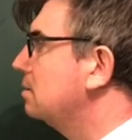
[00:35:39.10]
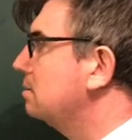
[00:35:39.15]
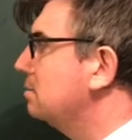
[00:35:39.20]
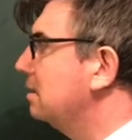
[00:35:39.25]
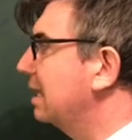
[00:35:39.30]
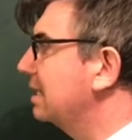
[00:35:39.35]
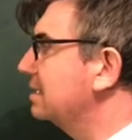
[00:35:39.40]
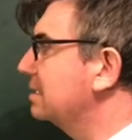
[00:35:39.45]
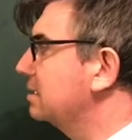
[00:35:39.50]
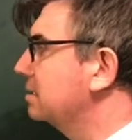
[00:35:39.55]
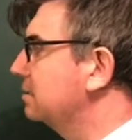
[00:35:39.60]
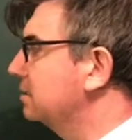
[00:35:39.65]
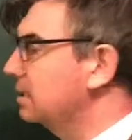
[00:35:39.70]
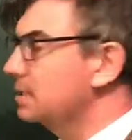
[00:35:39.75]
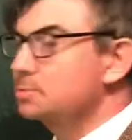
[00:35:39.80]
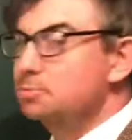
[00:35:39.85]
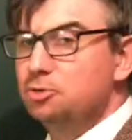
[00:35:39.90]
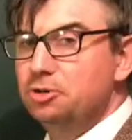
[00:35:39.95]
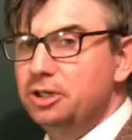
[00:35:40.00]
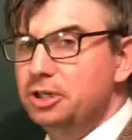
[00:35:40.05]
that's
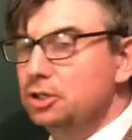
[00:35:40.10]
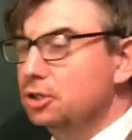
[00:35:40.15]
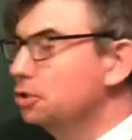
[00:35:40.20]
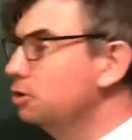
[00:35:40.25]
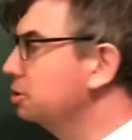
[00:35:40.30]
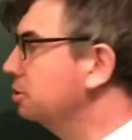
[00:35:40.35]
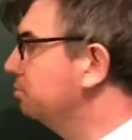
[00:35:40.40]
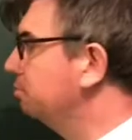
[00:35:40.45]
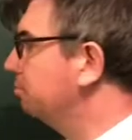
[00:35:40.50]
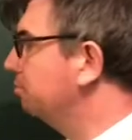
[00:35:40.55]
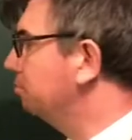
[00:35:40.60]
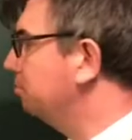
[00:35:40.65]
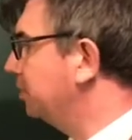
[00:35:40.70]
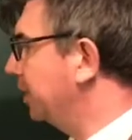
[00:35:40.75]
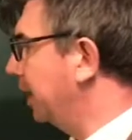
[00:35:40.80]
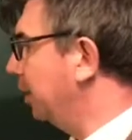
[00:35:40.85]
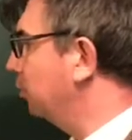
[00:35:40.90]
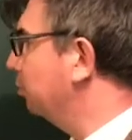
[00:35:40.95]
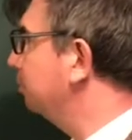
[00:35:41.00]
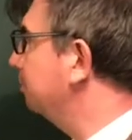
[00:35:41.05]
pretty good.
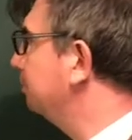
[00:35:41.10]
Now,